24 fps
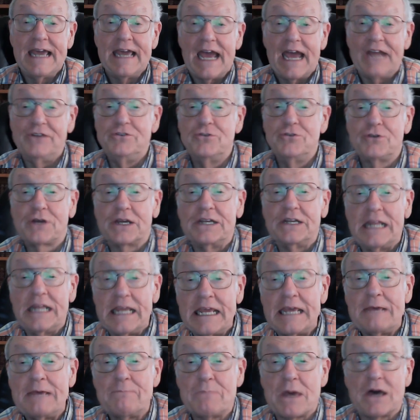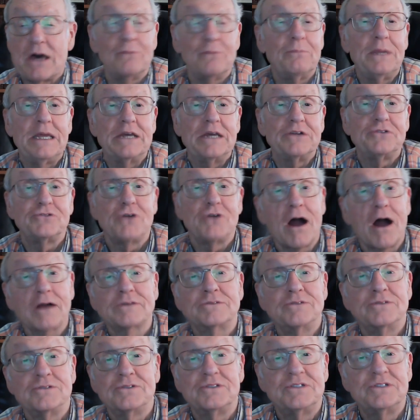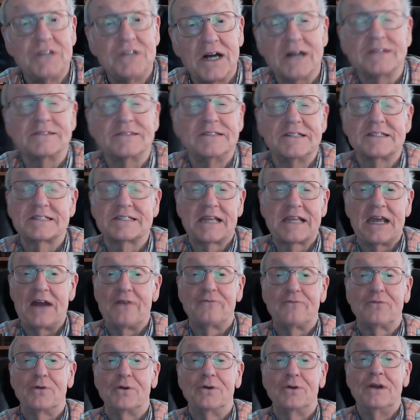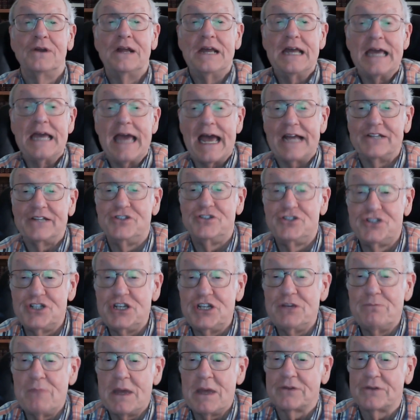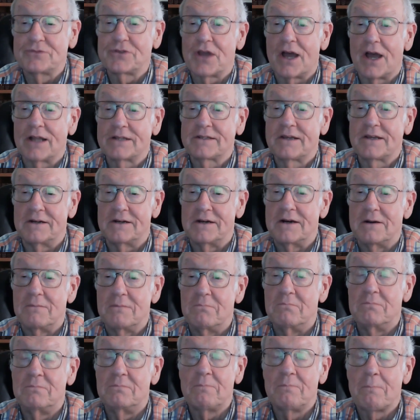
And you can email me at drdouglaskeffer@gmail.com.